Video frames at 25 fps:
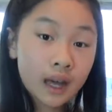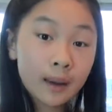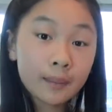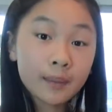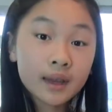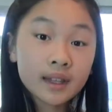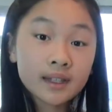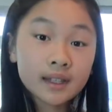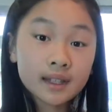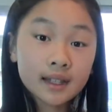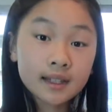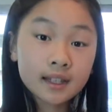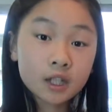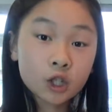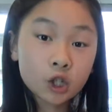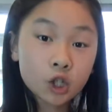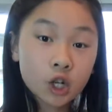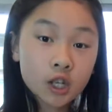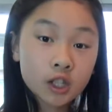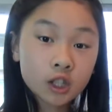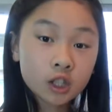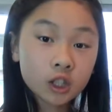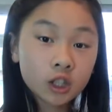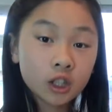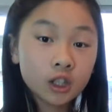That means it's
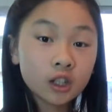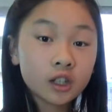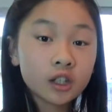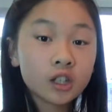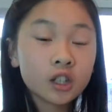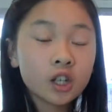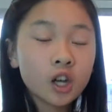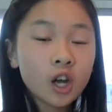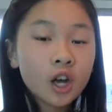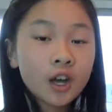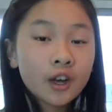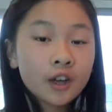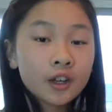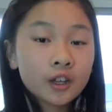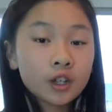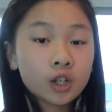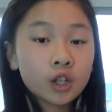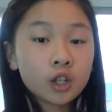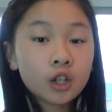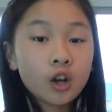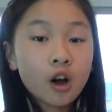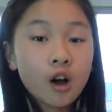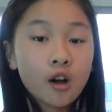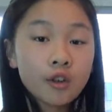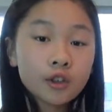just cooked. You
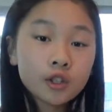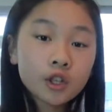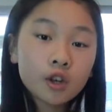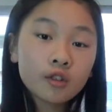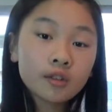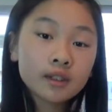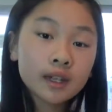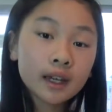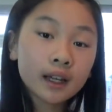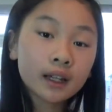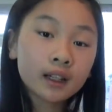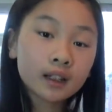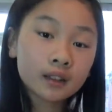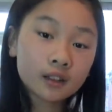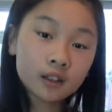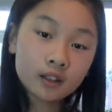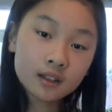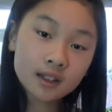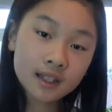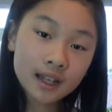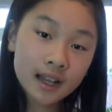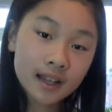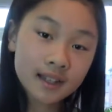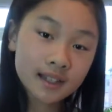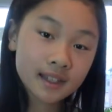can also take a little
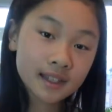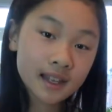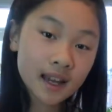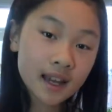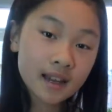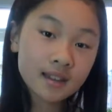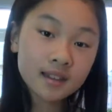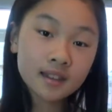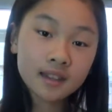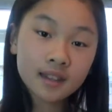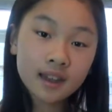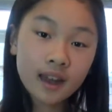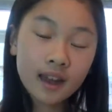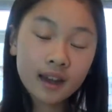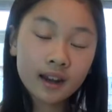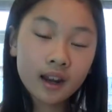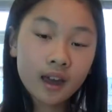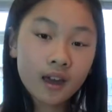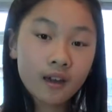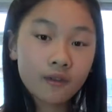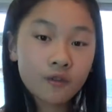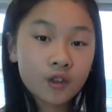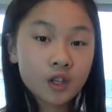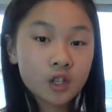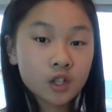taste test, and
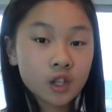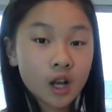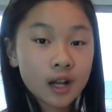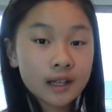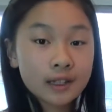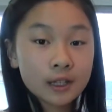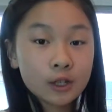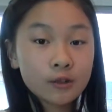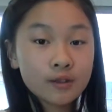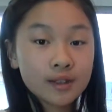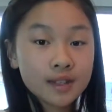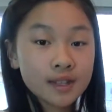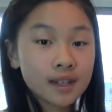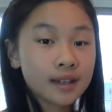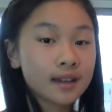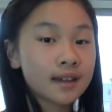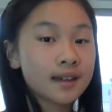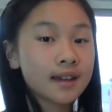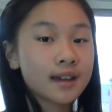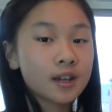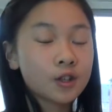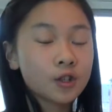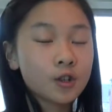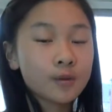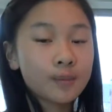if it's not too sticky
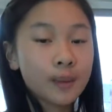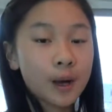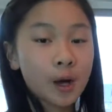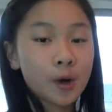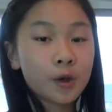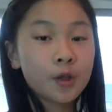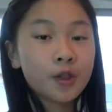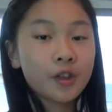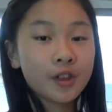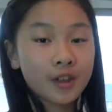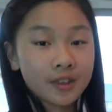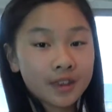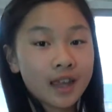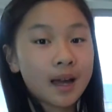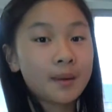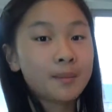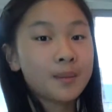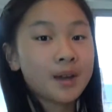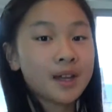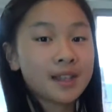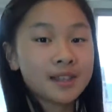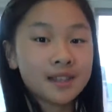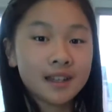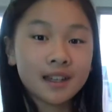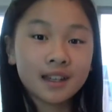in your mouth, that
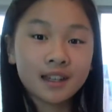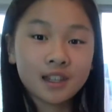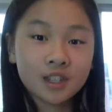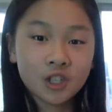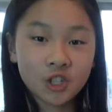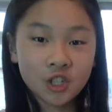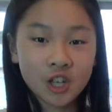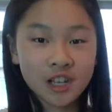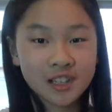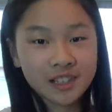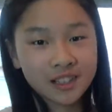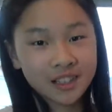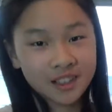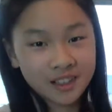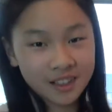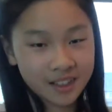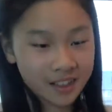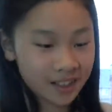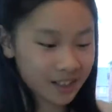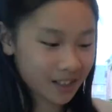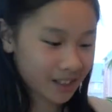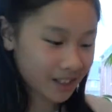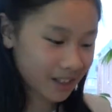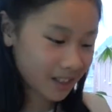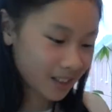means it is just
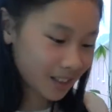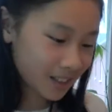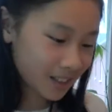cooked.